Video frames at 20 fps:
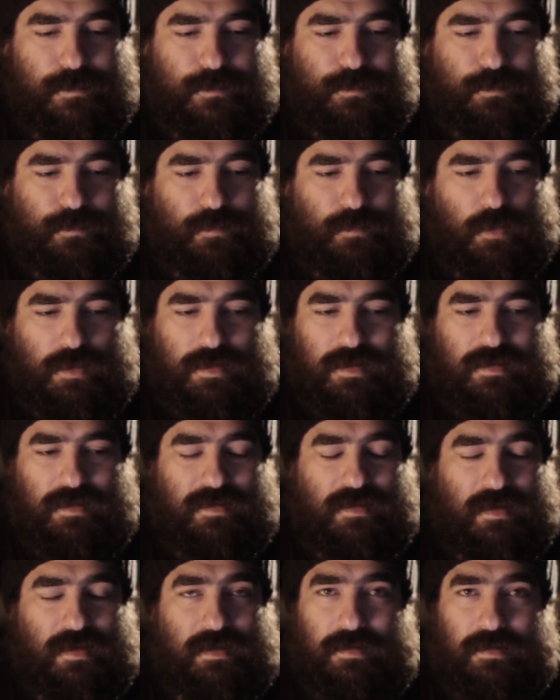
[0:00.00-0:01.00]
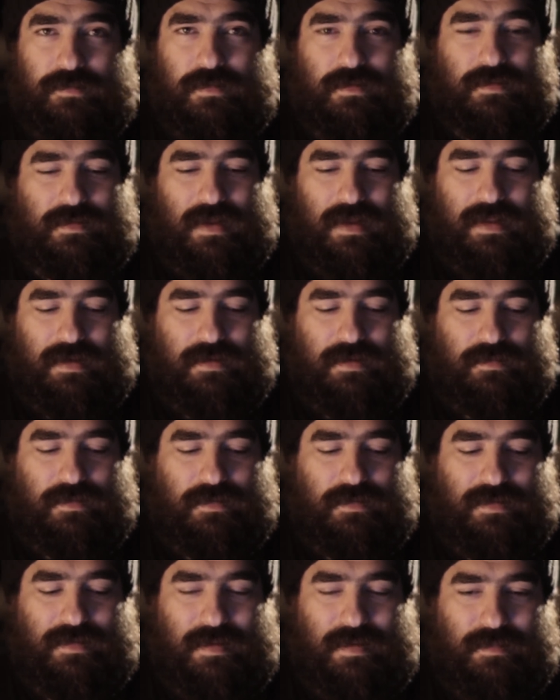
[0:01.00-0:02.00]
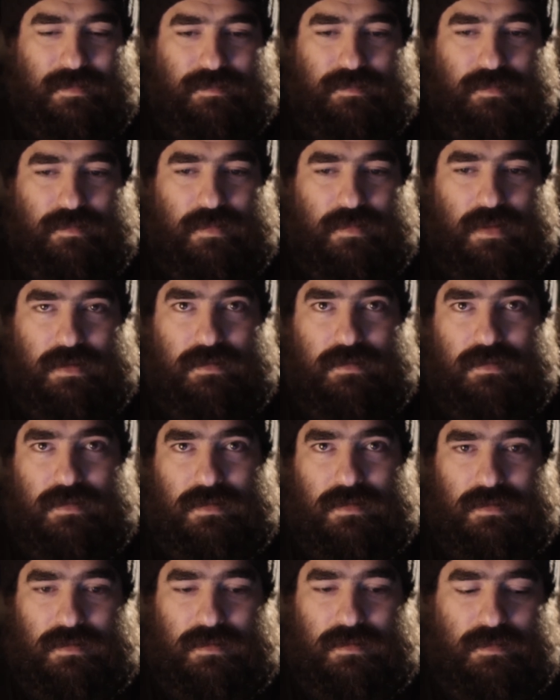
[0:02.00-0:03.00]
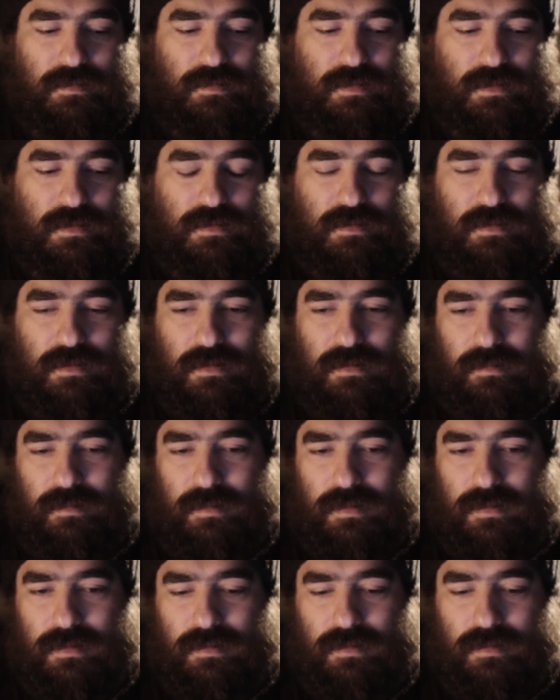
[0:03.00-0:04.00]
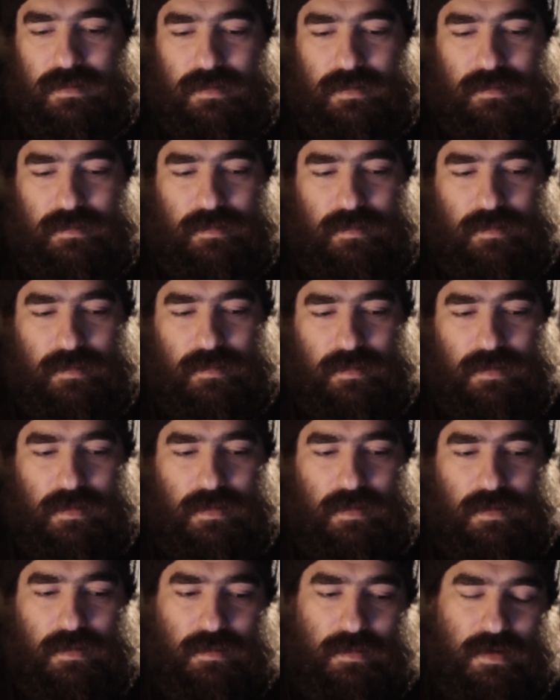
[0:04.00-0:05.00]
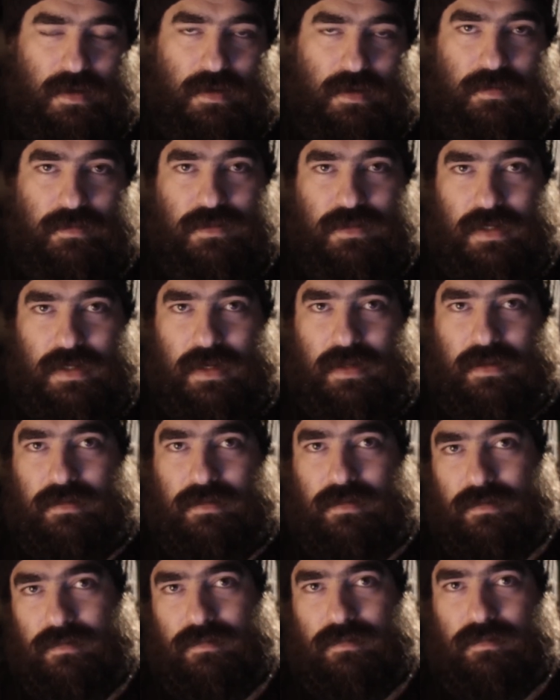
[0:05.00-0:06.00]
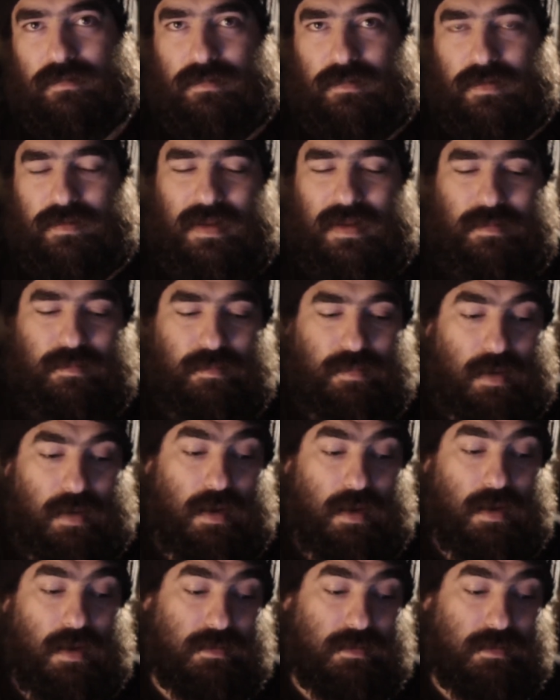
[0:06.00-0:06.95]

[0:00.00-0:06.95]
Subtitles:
We didn't study any of the same things at university, but we kind of shared the same bar.